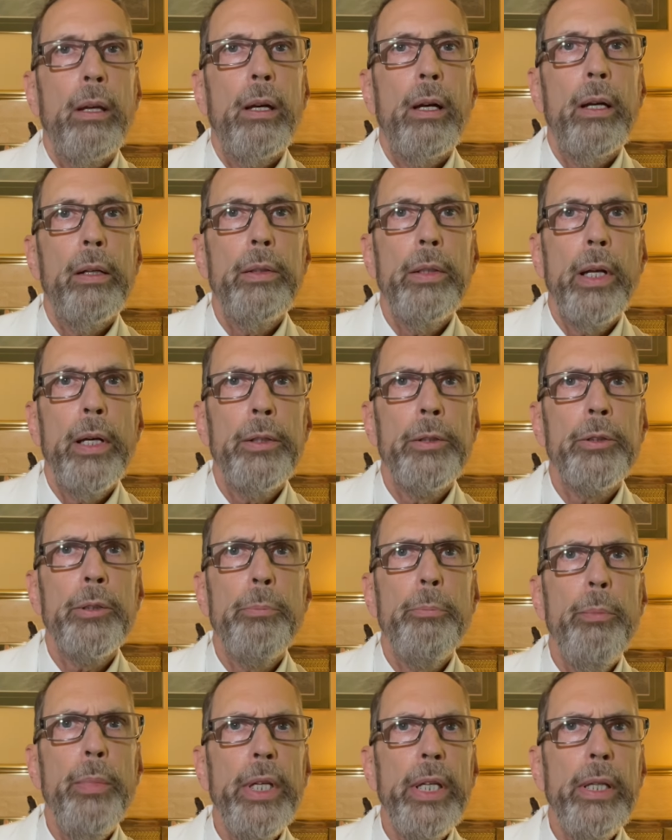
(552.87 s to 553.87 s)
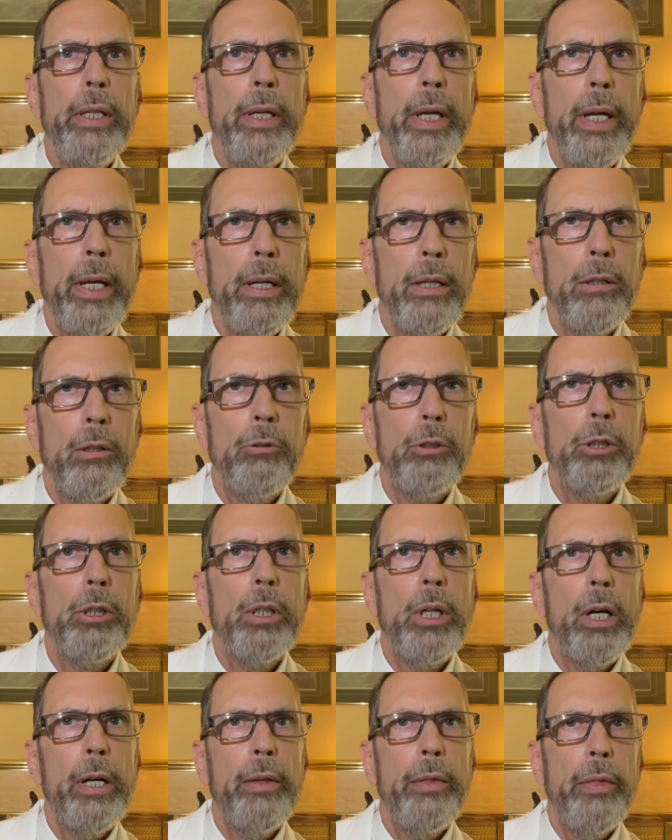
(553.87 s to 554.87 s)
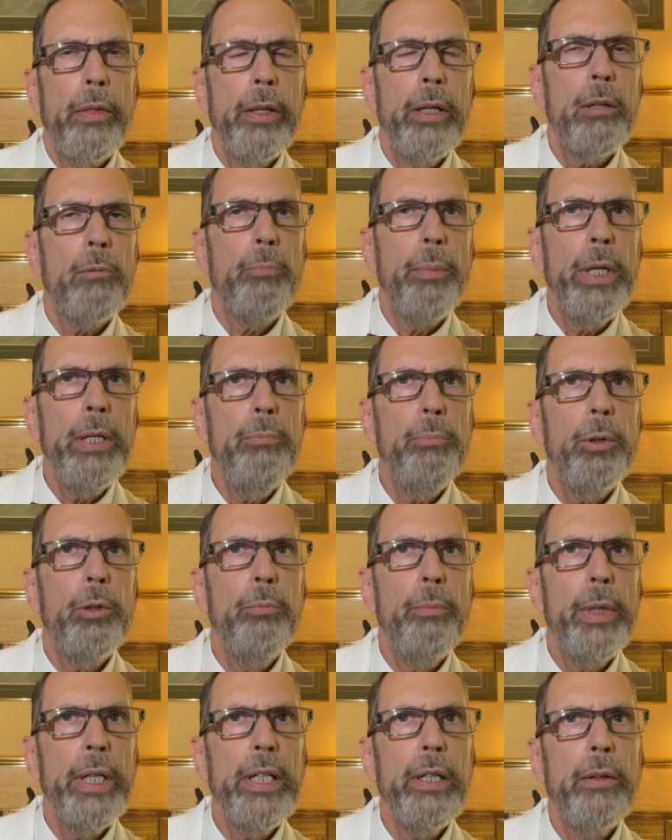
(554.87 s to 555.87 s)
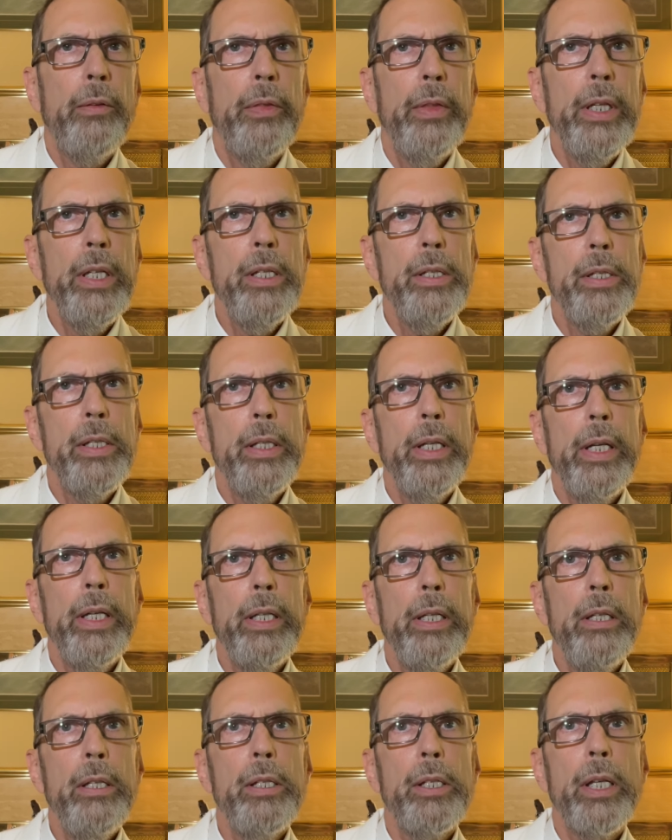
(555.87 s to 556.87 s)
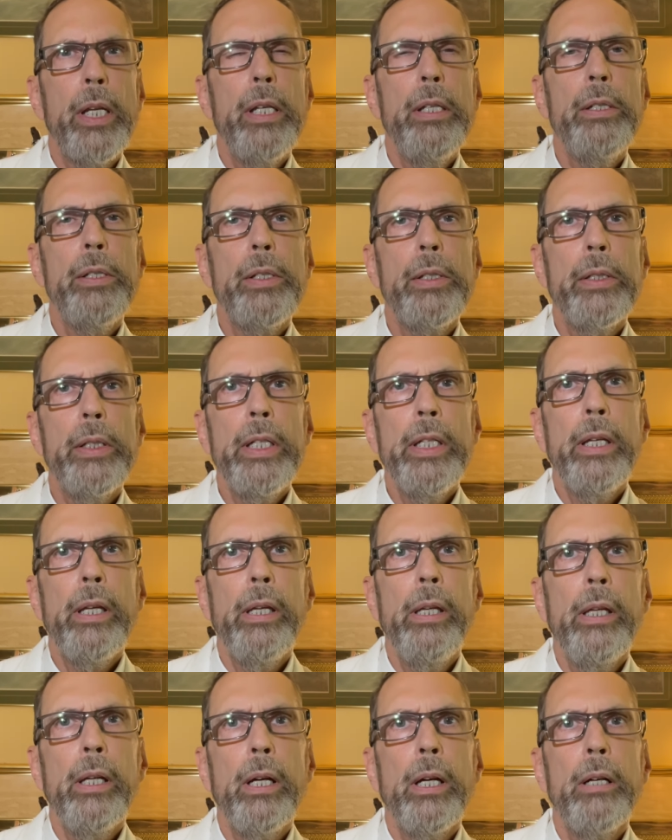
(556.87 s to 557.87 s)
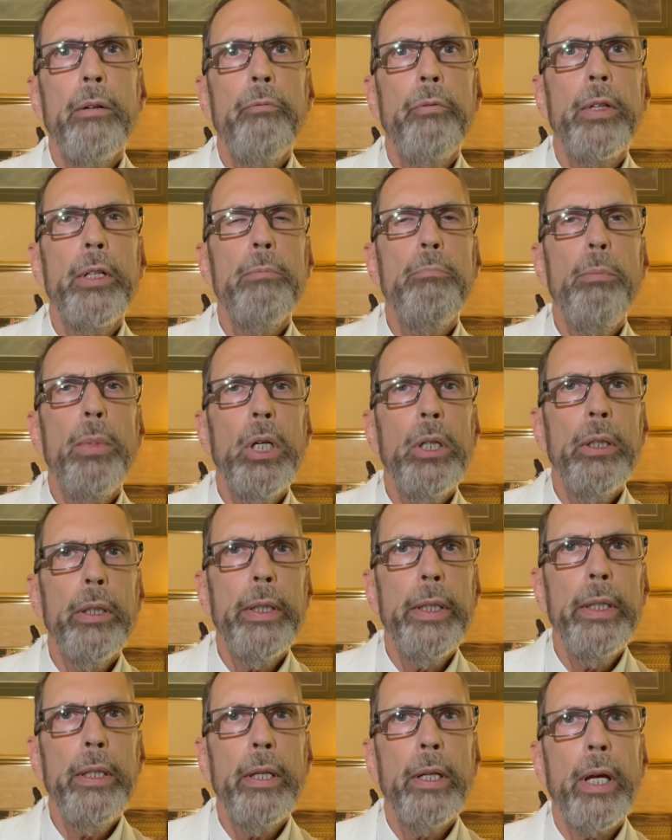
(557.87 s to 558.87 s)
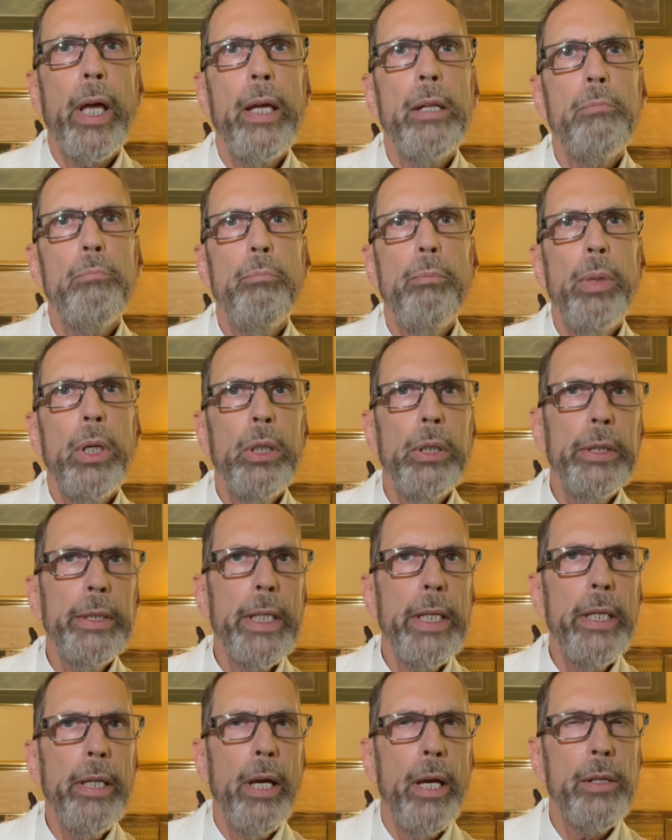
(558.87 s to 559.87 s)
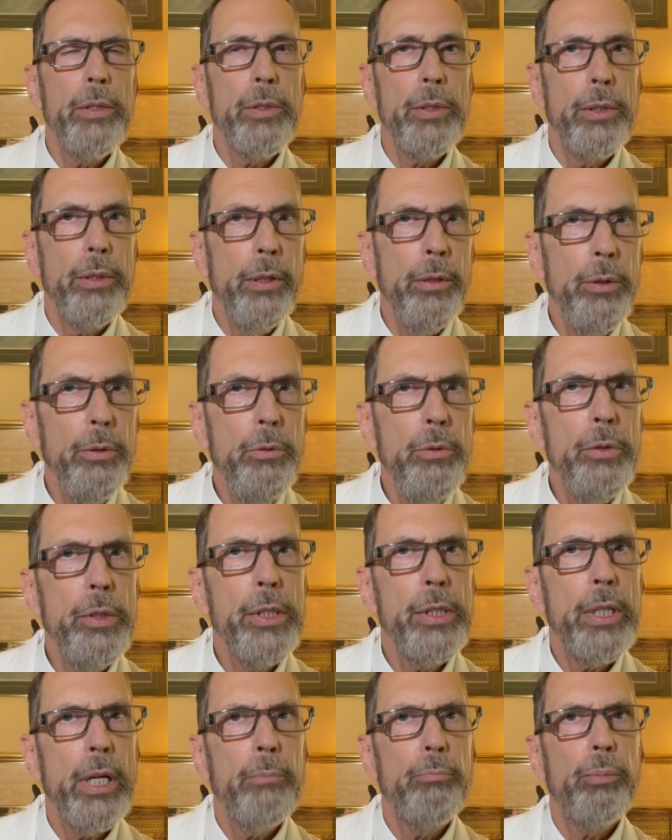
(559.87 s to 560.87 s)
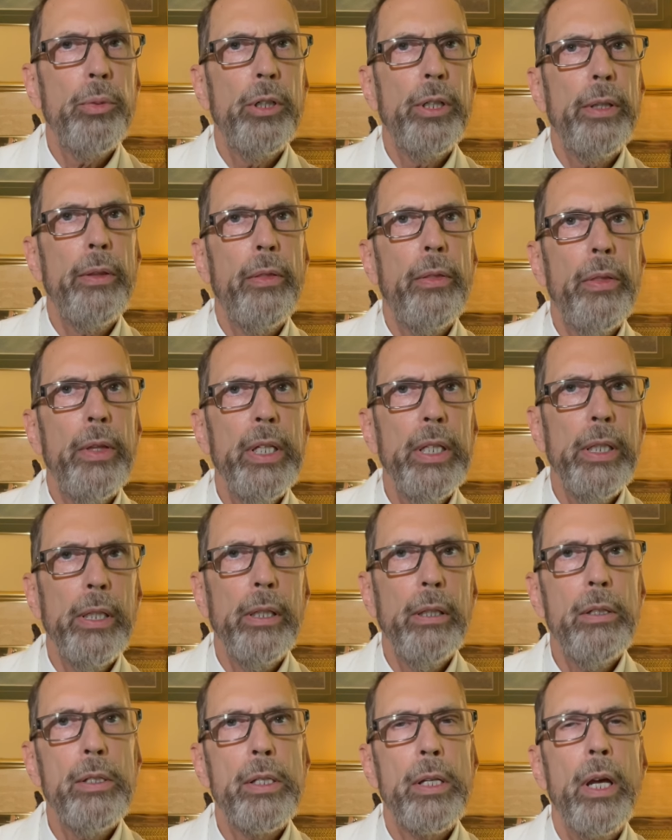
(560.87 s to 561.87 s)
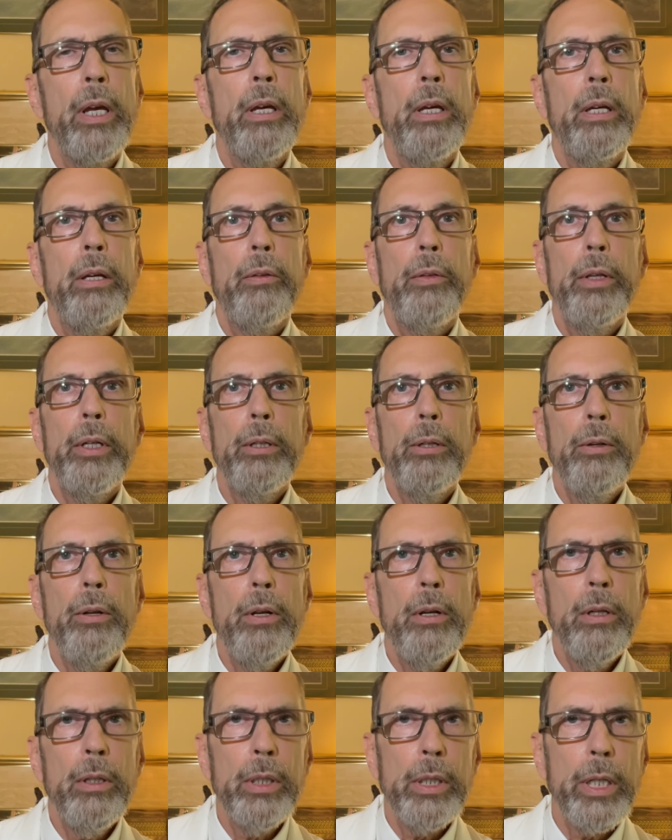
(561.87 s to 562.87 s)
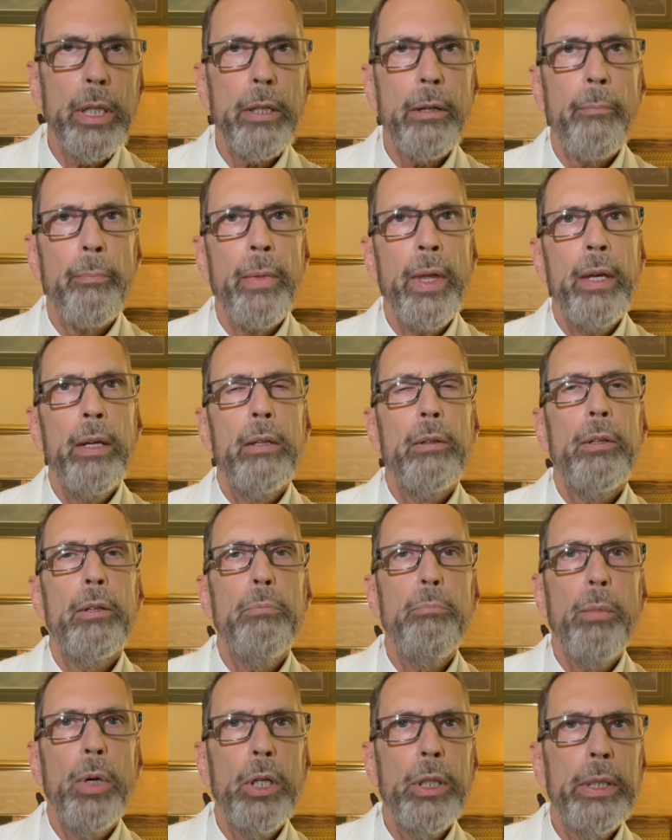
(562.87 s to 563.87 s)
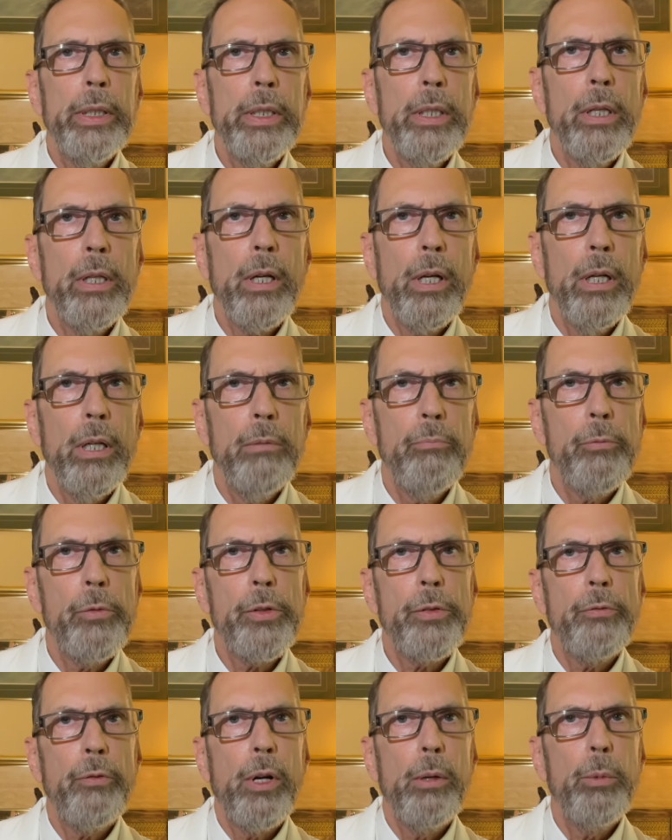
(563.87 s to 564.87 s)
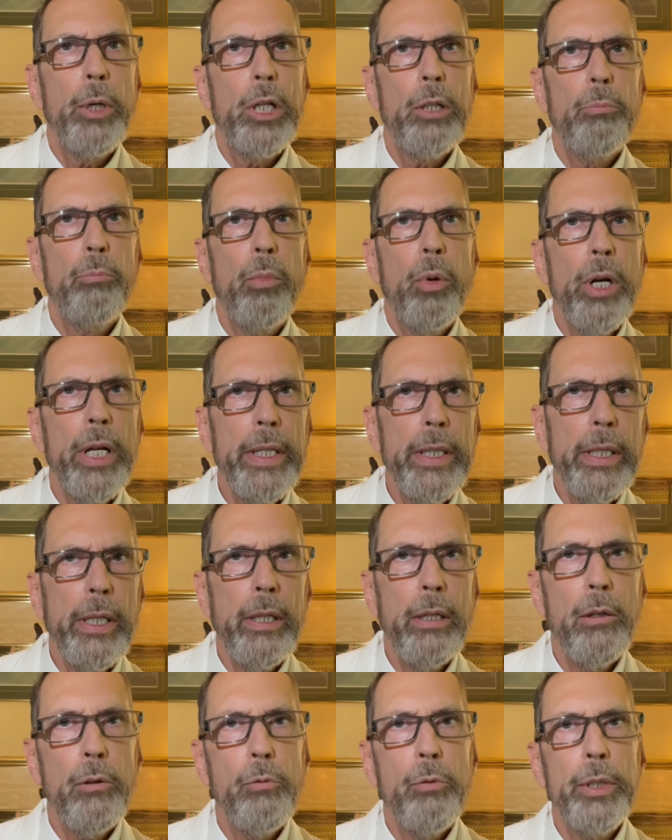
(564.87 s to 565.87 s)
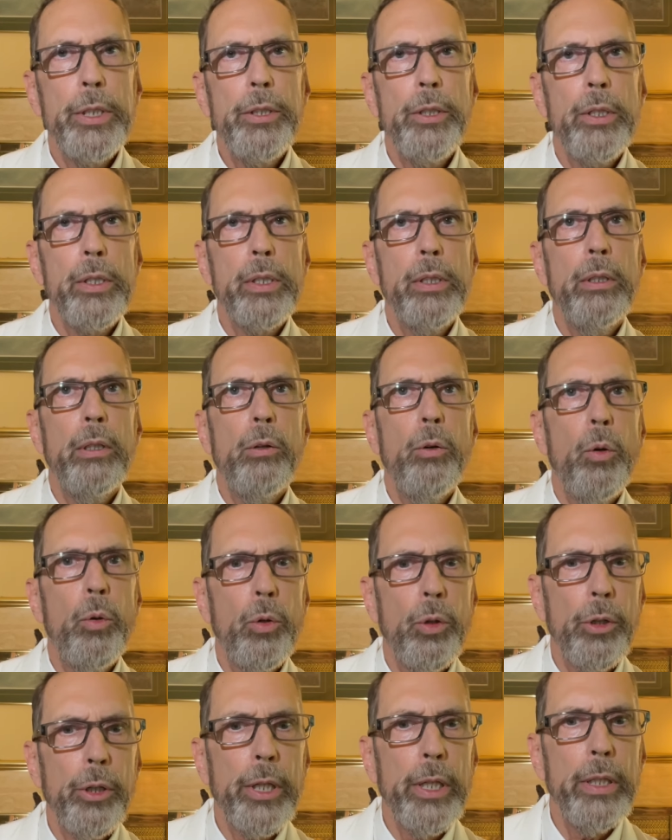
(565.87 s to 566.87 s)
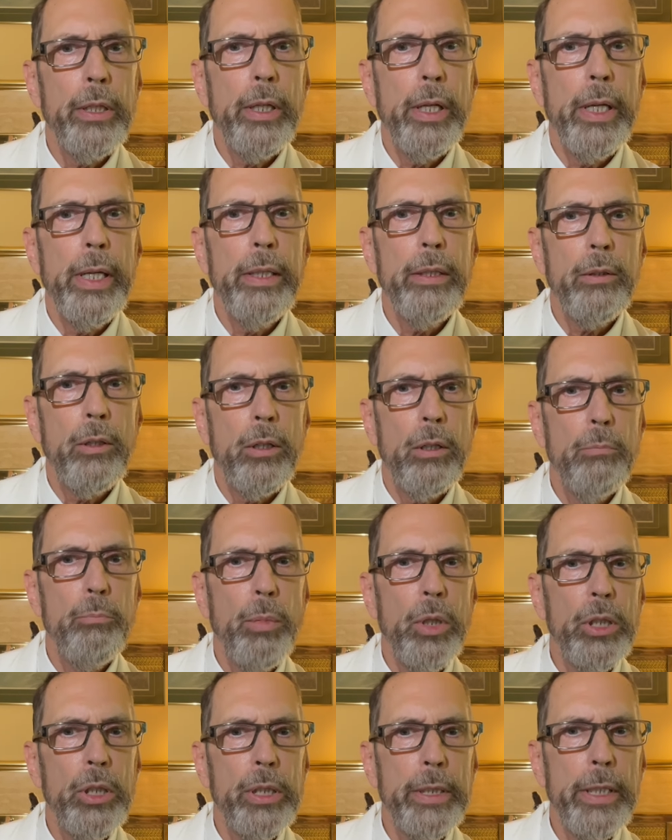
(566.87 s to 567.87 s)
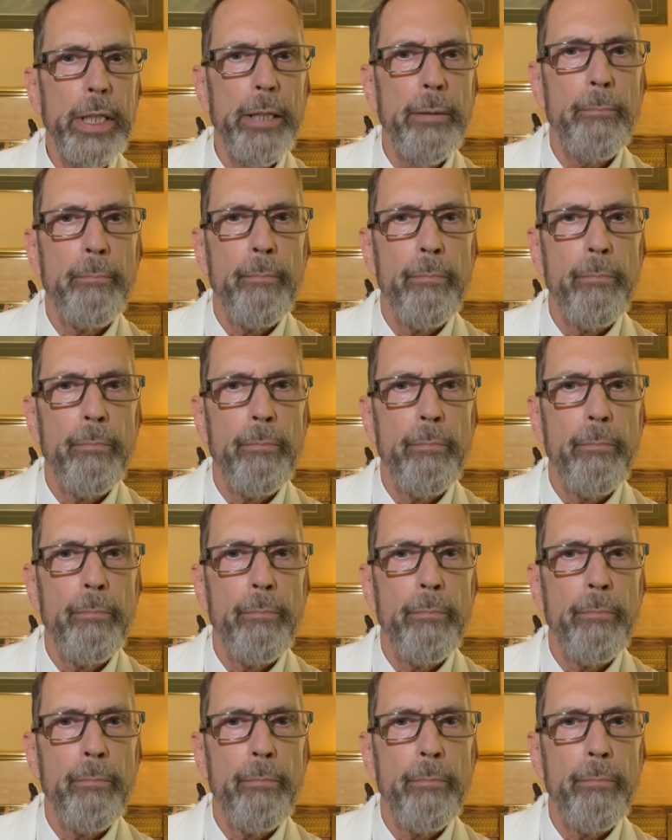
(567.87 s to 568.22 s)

Another big error I think people make these days is thinking of the mind and body as two separate things. They're not. The mind comes from our brain, which is an organ in our body.